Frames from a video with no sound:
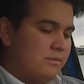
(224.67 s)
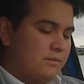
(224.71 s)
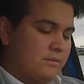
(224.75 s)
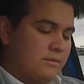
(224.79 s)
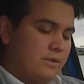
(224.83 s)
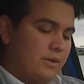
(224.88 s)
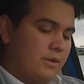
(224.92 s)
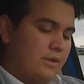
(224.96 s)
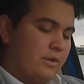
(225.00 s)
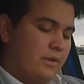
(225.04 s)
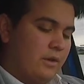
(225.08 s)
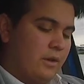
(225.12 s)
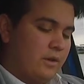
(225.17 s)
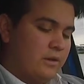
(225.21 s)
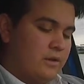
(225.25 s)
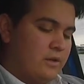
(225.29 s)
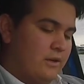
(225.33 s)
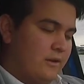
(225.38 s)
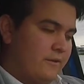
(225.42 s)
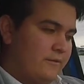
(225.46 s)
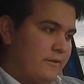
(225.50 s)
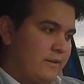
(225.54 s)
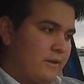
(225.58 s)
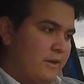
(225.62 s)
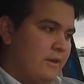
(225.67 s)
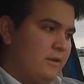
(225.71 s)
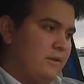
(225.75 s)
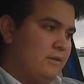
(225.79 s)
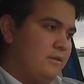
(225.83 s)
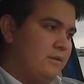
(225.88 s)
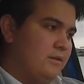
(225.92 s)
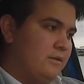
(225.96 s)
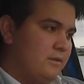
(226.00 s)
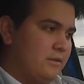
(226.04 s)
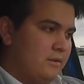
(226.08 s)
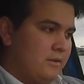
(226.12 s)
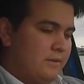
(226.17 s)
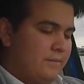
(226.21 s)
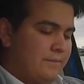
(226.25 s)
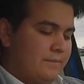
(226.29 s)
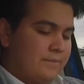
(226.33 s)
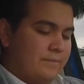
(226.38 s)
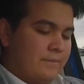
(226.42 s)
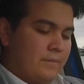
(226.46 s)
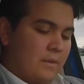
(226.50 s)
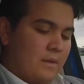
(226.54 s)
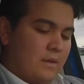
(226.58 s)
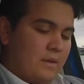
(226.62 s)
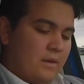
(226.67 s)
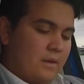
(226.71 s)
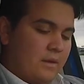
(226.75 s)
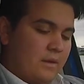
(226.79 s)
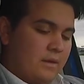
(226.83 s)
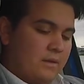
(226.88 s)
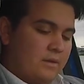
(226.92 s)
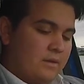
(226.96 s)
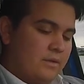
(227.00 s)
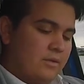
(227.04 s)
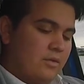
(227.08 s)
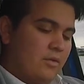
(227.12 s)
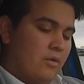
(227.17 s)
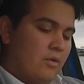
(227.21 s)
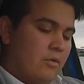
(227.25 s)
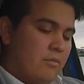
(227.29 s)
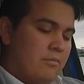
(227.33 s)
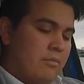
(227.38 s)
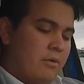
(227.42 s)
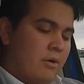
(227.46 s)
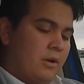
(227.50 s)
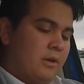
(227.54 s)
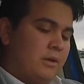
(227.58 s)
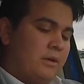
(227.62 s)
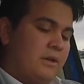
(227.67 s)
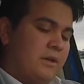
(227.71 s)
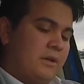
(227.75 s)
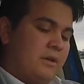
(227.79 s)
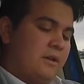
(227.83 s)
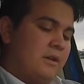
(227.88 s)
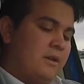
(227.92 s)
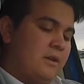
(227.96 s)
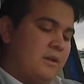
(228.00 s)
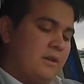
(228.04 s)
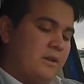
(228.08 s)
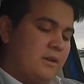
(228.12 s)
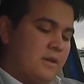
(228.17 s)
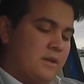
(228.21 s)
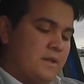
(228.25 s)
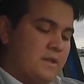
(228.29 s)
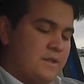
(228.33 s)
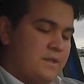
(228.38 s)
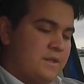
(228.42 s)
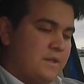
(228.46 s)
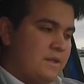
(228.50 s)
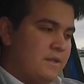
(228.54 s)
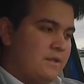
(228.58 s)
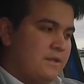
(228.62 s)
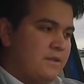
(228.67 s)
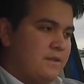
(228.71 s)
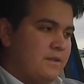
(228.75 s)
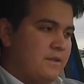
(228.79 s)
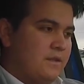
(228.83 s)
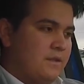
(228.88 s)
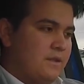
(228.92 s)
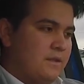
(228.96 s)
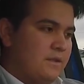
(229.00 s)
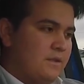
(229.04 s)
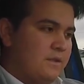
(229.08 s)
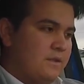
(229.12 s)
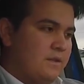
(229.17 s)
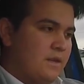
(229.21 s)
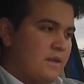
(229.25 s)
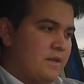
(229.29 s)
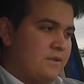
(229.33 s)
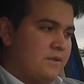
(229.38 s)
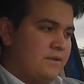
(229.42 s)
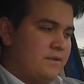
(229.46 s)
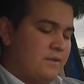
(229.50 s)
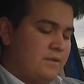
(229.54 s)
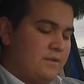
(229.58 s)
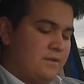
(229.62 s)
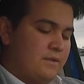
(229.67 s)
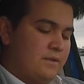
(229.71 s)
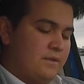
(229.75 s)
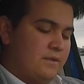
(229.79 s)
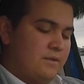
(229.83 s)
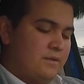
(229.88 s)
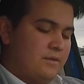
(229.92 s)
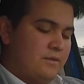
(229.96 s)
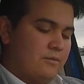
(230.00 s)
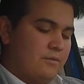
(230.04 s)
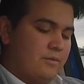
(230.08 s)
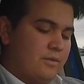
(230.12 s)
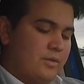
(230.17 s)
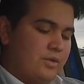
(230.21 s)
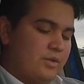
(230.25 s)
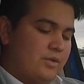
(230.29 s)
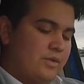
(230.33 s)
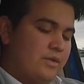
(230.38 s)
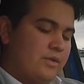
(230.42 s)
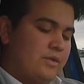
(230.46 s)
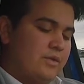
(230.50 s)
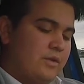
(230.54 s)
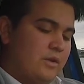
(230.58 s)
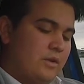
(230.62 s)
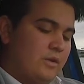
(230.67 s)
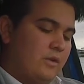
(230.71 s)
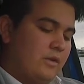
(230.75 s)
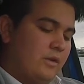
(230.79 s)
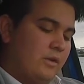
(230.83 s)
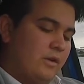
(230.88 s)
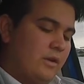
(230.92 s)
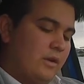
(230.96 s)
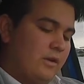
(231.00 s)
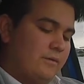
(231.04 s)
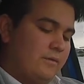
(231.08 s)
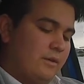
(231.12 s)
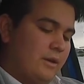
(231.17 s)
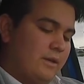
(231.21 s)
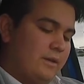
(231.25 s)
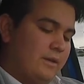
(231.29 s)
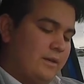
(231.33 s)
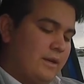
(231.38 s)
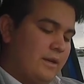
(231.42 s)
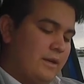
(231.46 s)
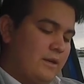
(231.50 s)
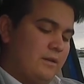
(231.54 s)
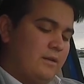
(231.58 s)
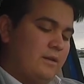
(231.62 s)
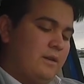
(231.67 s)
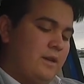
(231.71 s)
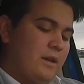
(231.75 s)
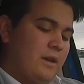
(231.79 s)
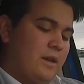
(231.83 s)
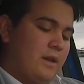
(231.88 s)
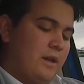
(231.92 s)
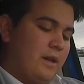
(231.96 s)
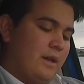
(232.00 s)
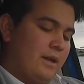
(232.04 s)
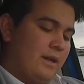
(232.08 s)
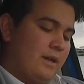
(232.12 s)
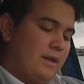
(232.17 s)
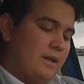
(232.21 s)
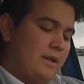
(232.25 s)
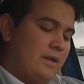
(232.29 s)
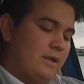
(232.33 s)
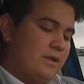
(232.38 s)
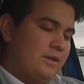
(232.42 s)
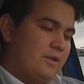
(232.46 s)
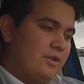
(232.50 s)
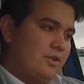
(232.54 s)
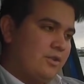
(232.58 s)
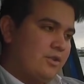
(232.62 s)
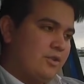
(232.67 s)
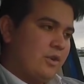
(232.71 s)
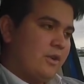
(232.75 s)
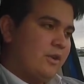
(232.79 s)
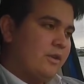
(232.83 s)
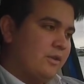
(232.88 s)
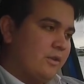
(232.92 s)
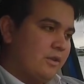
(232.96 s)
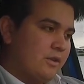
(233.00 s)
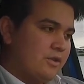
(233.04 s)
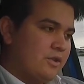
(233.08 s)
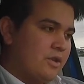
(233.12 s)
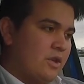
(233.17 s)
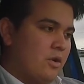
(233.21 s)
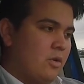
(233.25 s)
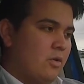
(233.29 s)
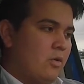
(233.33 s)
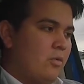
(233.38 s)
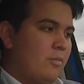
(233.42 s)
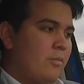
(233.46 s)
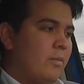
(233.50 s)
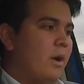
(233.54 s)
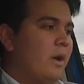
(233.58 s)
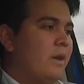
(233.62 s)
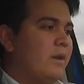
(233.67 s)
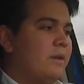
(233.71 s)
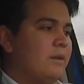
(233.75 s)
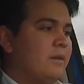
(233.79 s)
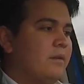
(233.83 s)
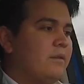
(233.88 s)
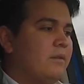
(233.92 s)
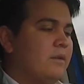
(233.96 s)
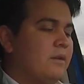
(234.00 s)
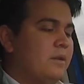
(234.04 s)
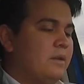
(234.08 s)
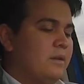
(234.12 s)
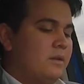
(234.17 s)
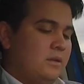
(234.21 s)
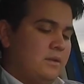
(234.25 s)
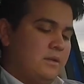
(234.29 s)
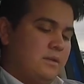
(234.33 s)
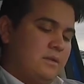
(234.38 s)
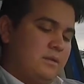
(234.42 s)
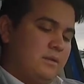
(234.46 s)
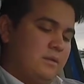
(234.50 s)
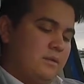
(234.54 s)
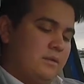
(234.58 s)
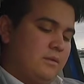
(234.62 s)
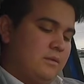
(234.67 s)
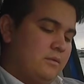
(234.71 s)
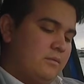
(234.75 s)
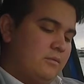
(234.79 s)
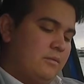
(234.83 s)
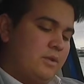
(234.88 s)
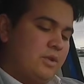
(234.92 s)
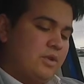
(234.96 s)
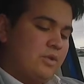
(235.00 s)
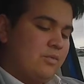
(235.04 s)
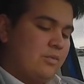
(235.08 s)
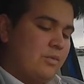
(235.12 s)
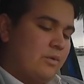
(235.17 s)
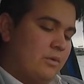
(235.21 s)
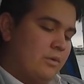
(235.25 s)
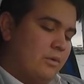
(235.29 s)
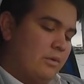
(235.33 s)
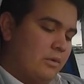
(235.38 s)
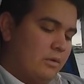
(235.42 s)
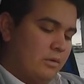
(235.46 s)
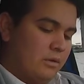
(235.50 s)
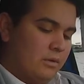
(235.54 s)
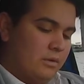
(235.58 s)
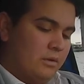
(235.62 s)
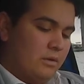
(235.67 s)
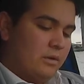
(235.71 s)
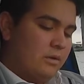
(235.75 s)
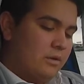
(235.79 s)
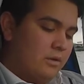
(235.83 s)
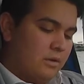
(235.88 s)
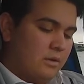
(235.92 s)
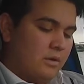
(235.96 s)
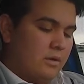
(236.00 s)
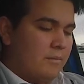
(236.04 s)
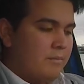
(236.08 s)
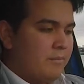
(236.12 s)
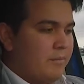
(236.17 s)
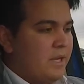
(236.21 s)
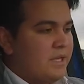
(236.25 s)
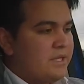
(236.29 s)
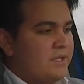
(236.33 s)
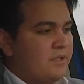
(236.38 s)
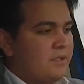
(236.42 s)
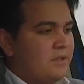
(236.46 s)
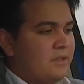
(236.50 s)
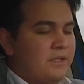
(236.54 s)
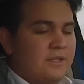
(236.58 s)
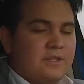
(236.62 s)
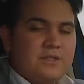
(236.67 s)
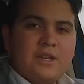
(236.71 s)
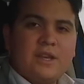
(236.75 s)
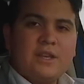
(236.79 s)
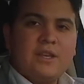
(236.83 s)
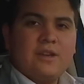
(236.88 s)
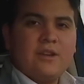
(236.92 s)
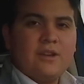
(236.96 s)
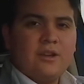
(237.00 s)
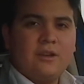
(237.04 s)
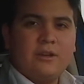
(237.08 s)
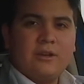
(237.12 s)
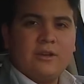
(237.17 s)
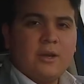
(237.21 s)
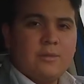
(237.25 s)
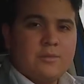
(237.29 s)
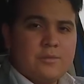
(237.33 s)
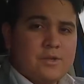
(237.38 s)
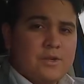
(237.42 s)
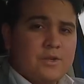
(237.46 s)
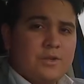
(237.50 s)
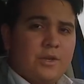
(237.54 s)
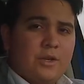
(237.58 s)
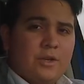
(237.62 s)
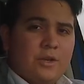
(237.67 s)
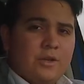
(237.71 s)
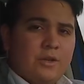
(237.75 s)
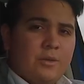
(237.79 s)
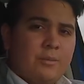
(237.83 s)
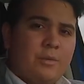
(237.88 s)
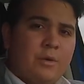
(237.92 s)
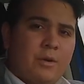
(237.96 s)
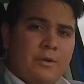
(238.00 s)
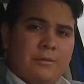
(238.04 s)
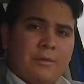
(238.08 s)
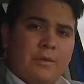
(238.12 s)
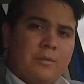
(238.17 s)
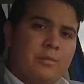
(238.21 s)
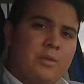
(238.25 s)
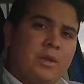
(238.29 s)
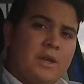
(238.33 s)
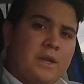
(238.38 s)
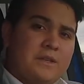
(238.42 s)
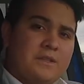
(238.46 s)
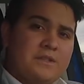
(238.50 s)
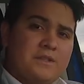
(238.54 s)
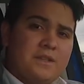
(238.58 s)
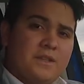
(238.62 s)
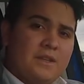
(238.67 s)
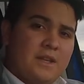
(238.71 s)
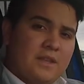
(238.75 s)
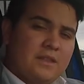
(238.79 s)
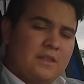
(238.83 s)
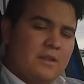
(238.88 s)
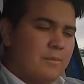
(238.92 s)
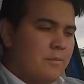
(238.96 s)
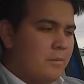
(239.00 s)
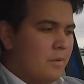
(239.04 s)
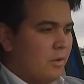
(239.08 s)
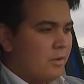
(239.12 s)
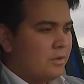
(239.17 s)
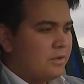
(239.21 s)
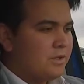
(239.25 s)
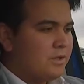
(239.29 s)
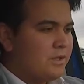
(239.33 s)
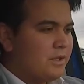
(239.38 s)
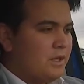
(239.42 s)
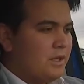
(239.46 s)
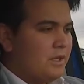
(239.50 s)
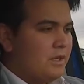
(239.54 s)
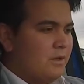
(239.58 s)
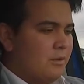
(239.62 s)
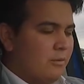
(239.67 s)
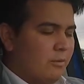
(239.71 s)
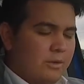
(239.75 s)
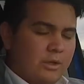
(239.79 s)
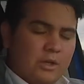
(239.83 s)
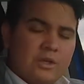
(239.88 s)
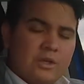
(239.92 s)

Turn it on and off there. Your parking assist sensors, which you just turn on and off right there. And your trailer tow button, which will basically set your gearing up so you're in the perfect place to get the most when you're